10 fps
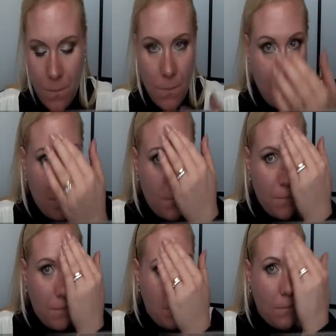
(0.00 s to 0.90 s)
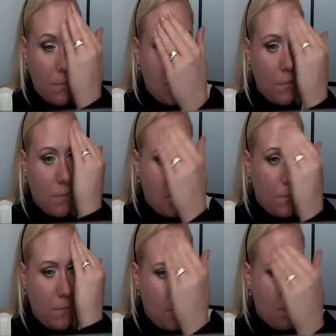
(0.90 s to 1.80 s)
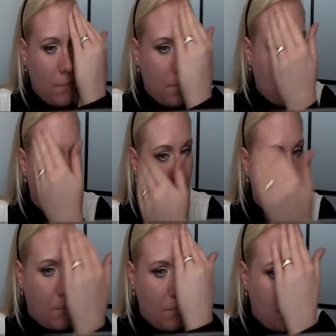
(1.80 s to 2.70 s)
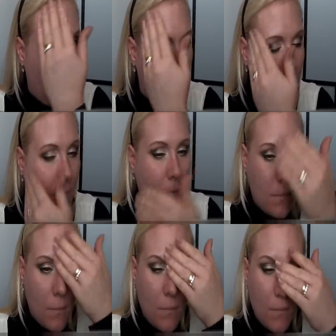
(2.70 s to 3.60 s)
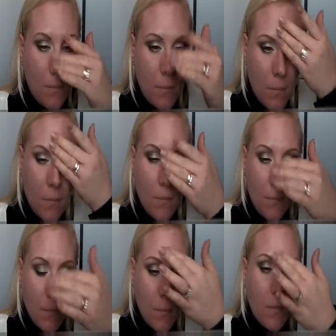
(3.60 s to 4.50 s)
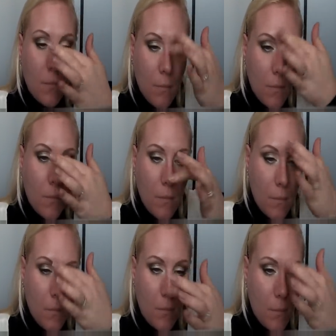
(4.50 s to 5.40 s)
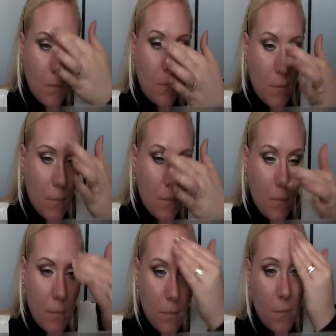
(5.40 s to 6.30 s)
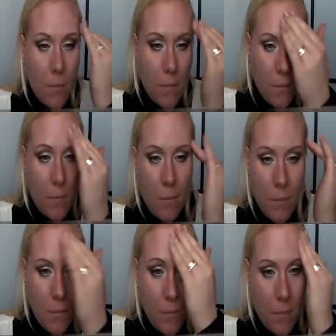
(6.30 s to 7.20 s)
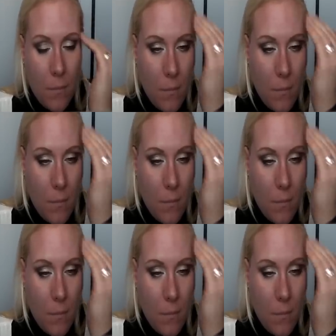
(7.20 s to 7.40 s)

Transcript: (silence)